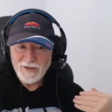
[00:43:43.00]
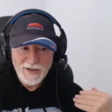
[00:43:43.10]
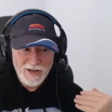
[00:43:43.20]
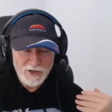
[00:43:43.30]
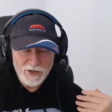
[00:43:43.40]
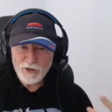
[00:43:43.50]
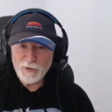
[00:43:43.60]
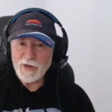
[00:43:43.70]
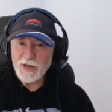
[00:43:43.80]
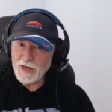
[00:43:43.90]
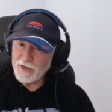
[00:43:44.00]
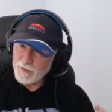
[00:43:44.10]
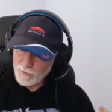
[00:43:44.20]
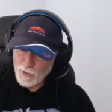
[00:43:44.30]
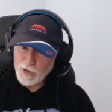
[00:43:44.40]
and discriminate
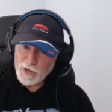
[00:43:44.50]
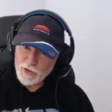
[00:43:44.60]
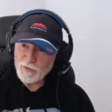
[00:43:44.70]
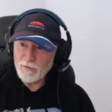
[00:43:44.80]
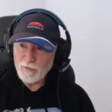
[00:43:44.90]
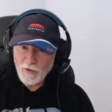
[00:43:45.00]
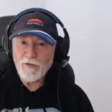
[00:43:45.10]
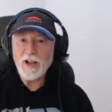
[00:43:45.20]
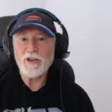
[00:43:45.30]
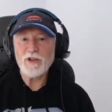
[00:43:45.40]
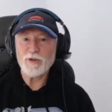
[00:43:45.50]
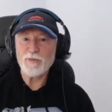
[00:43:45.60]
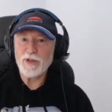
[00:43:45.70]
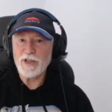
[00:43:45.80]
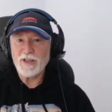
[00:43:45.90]
what is of value to
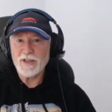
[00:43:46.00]
me.